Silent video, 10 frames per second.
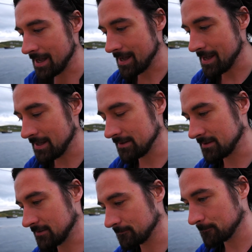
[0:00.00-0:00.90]

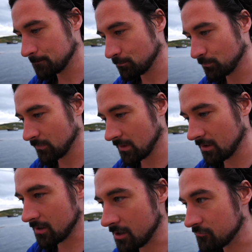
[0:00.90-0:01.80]

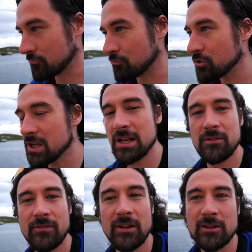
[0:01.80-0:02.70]
And I've really
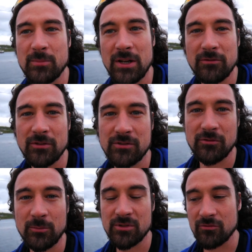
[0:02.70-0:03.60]
felt the benefits
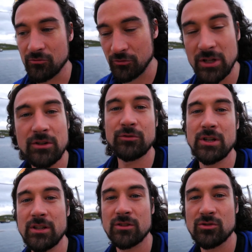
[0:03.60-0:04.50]
from it. I've really,
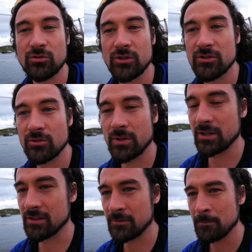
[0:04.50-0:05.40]
really enjoyed doing
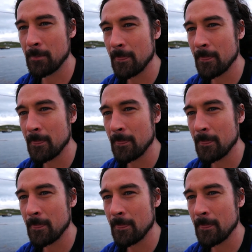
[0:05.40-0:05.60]
it.